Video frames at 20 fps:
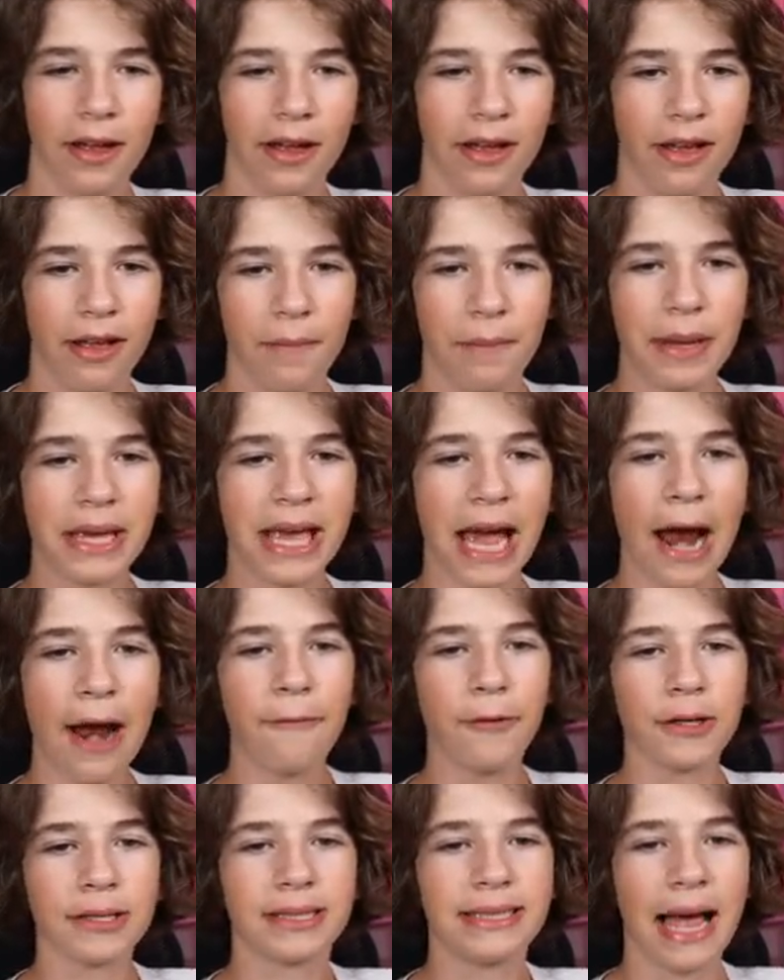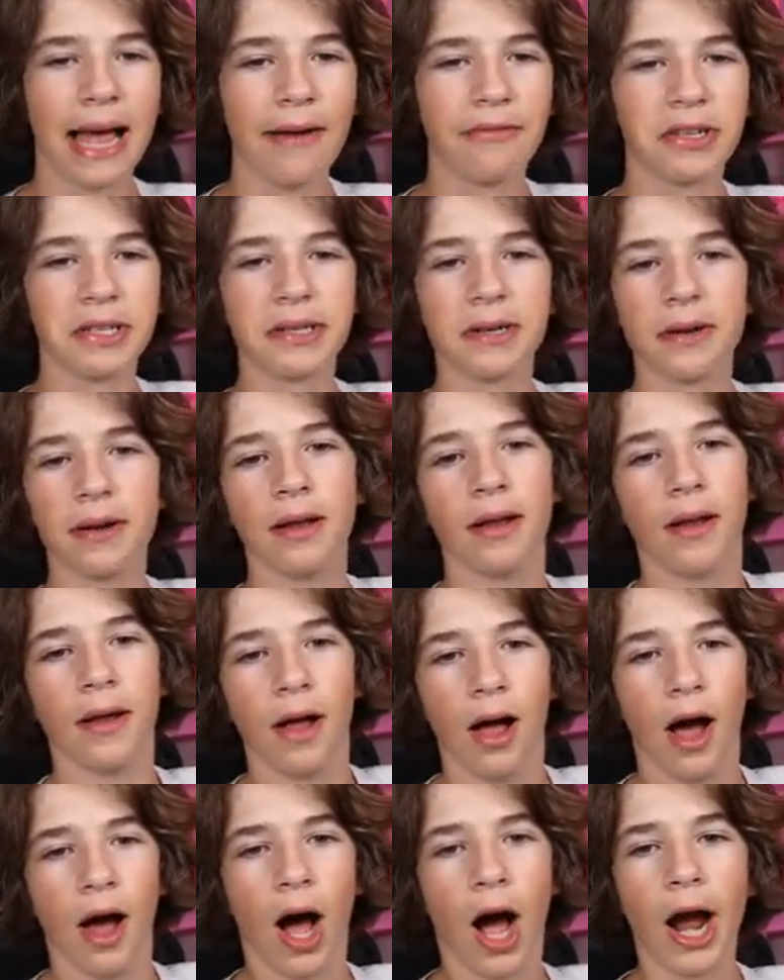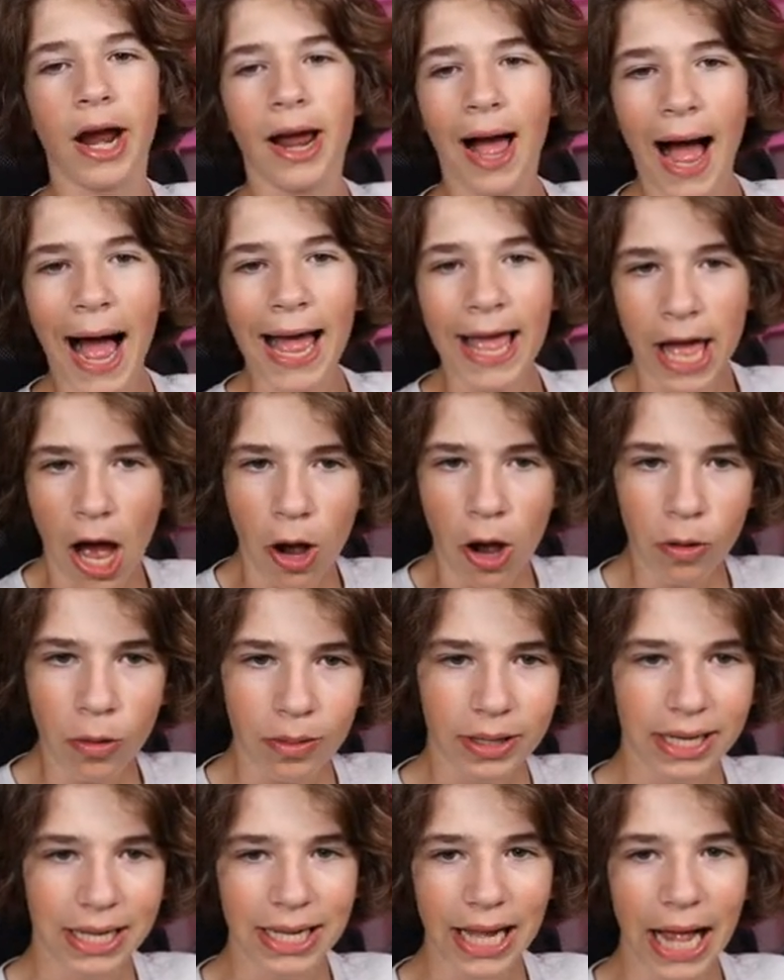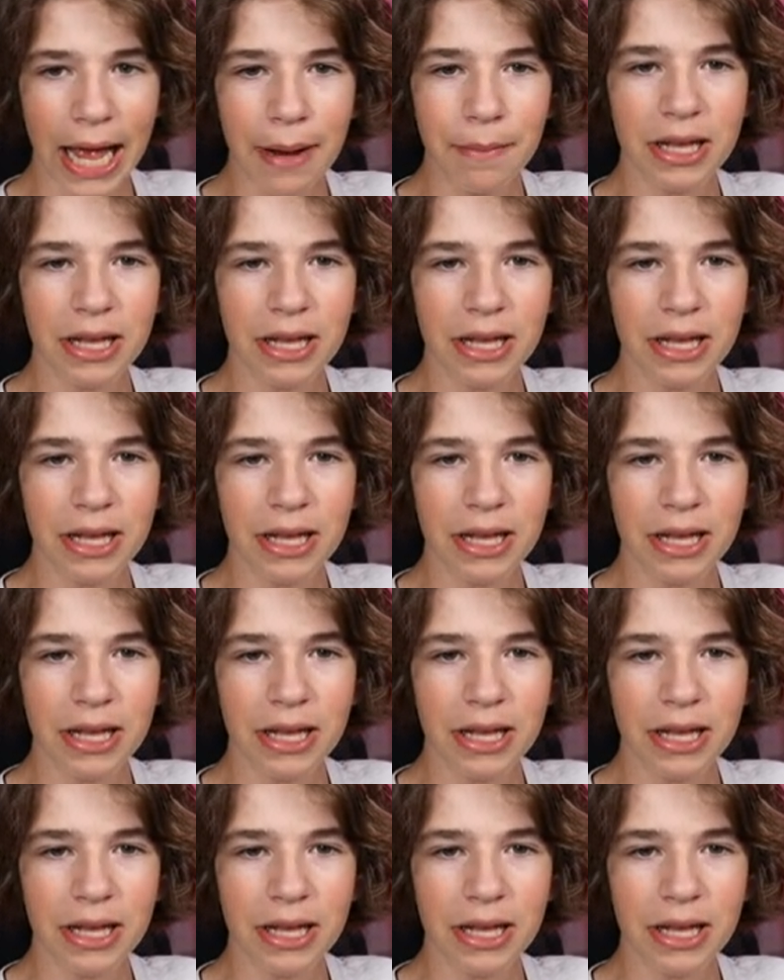Be careful, Seven. All right, IO, claim this